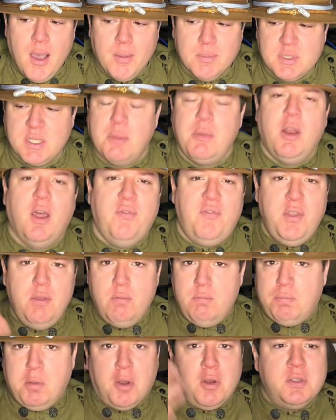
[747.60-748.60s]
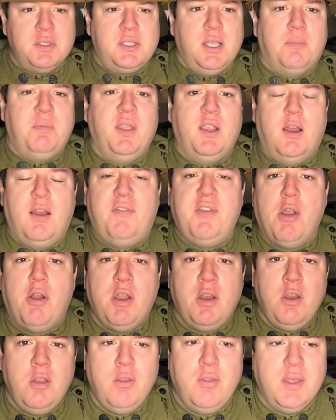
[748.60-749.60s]
So let me know if you learned something or if you
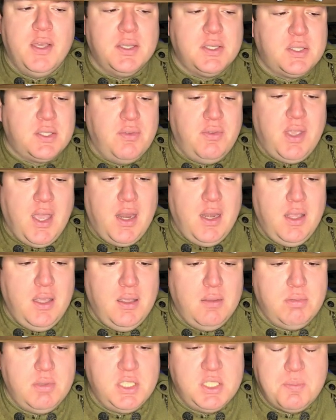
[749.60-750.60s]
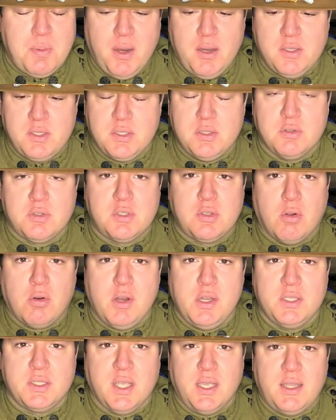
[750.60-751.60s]
already knew this, if you got any experiences or
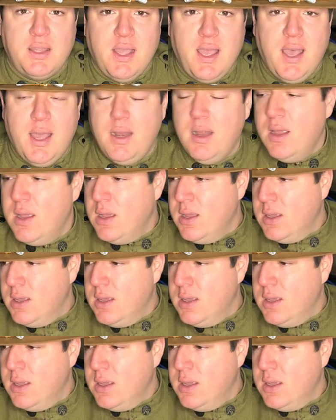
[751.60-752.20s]
stories like that